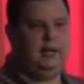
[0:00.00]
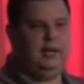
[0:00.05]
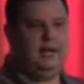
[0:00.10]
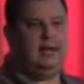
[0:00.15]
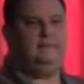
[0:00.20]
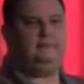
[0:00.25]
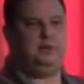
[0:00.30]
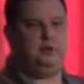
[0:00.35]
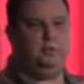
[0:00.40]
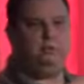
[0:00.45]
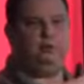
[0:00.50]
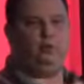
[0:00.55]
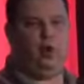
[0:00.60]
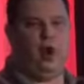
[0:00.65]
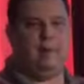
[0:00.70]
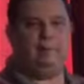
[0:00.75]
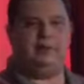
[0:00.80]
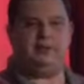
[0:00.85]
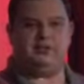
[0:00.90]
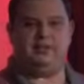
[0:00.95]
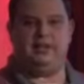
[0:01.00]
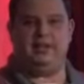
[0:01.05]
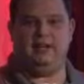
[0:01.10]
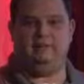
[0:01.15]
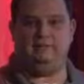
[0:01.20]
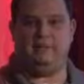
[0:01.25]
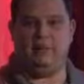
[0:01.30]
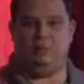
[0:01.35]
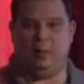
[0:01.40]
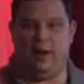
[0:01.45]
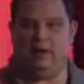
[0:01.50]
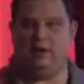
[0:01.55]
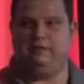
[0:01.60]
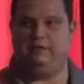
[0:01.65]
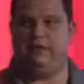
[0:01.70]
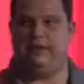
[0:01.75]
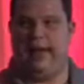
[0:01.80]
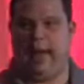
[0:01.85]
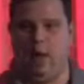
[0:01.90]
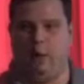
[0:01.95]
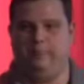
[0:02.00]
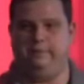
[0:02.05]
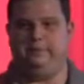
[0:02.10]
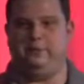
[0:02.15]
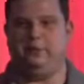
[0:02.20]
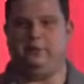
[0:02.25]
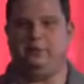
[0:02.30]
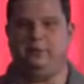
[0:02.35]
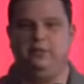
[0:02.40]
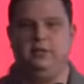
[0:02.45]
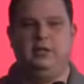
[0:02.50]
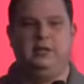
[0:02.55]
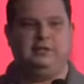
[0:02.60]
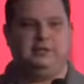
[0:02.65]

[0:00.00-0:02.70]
if you promise to give me relevant, helpful,